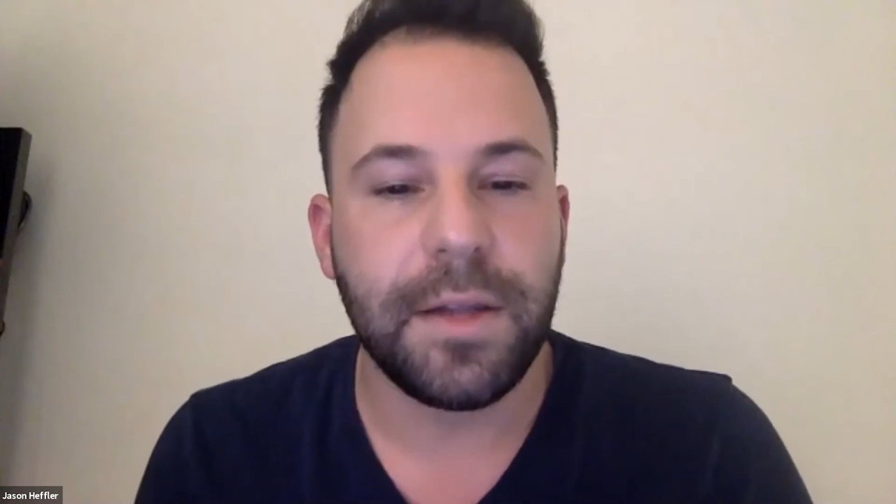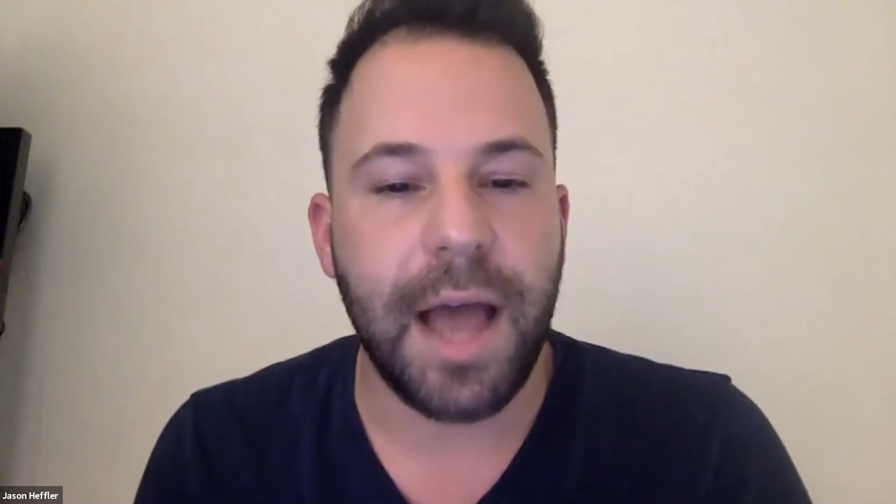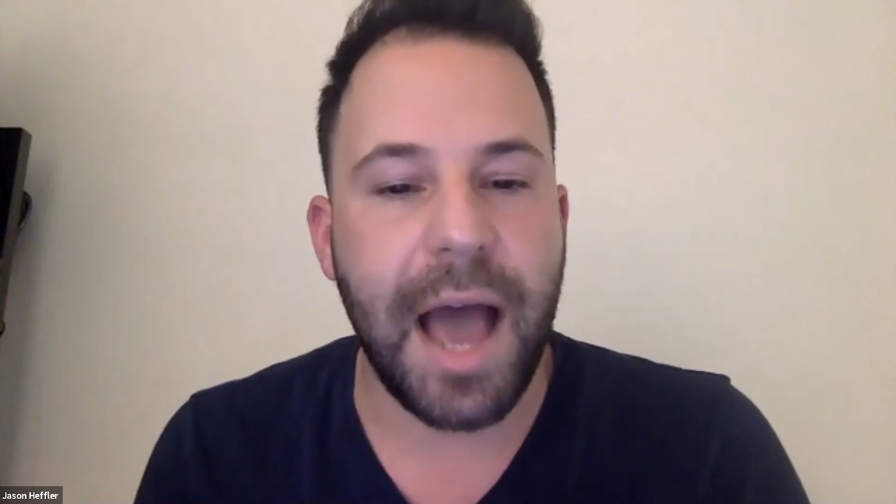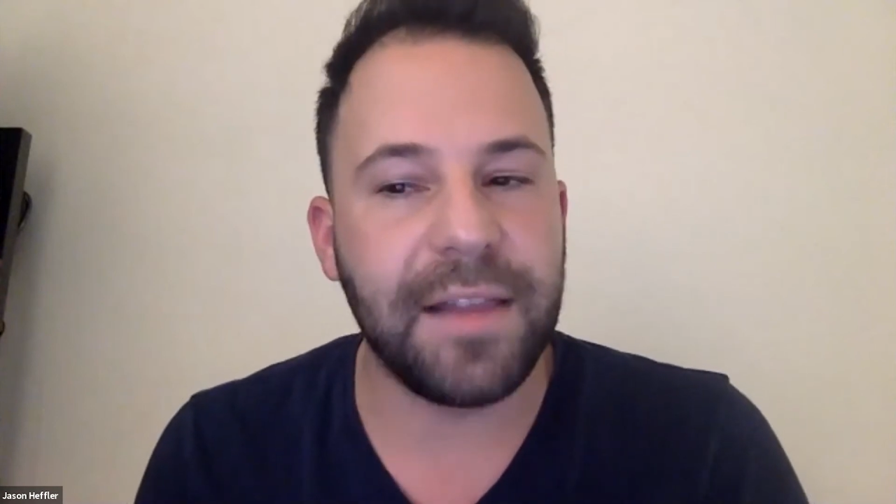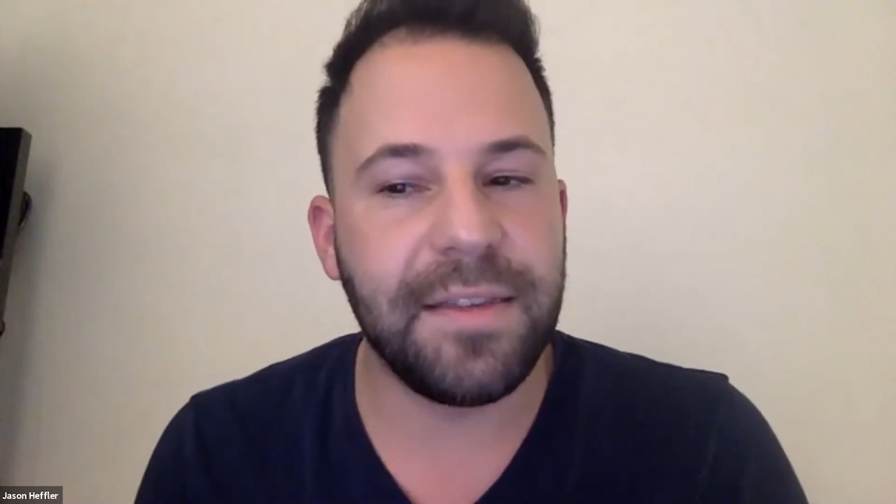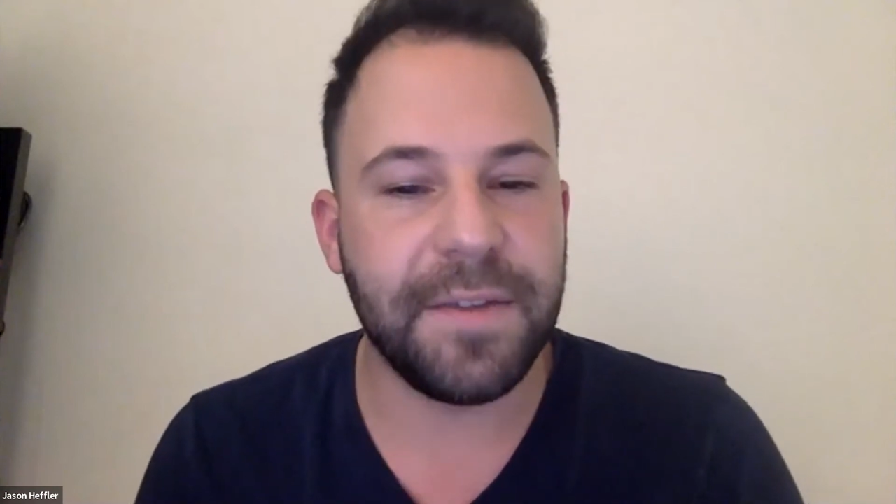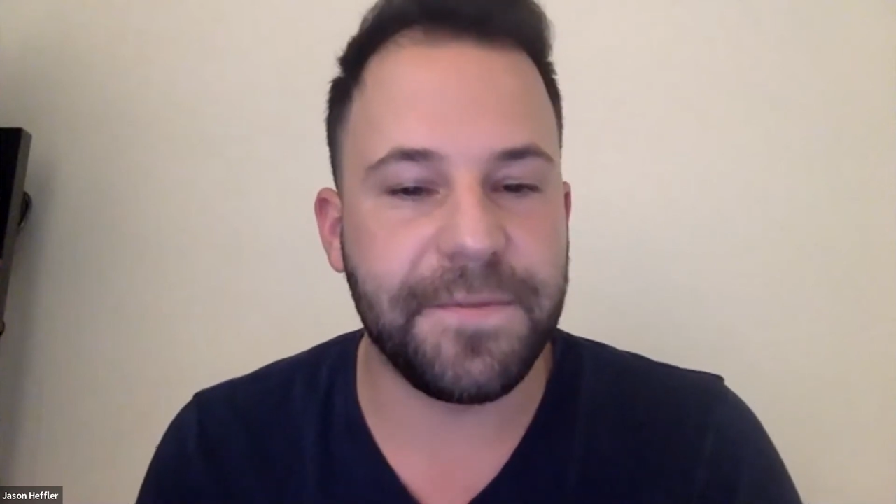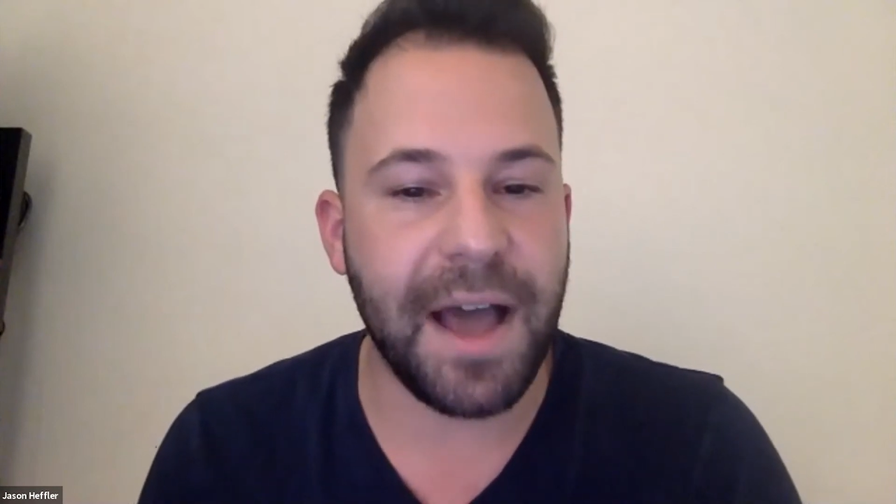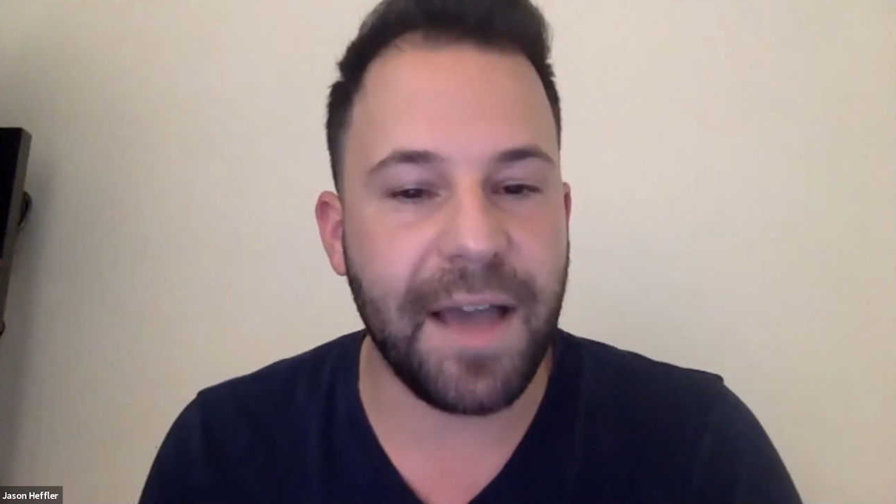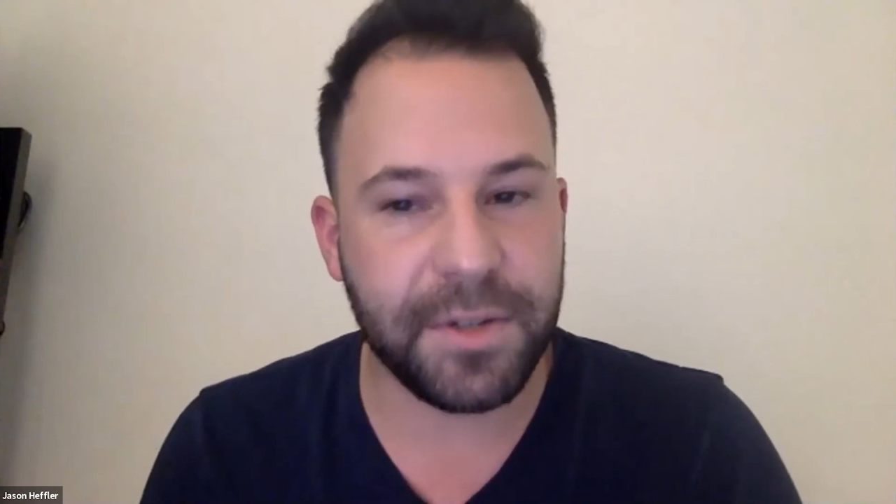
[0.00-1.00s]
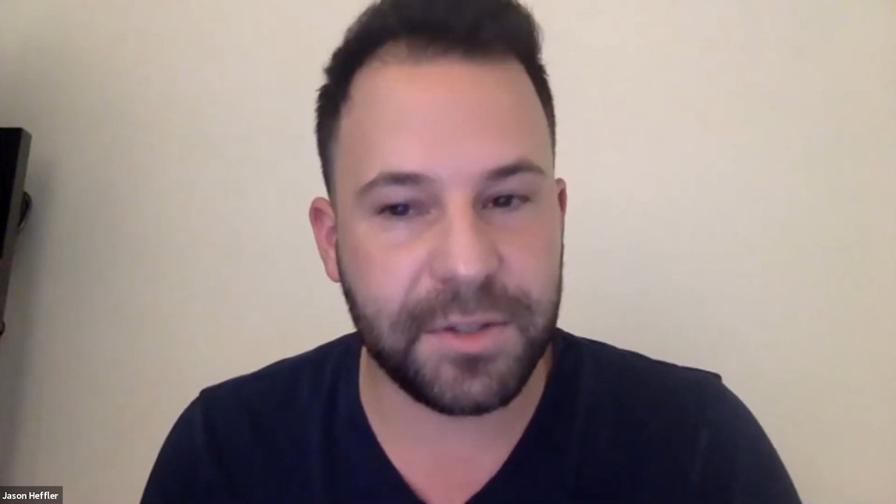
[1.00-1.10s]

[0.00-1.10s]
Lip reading: I'd say 5 or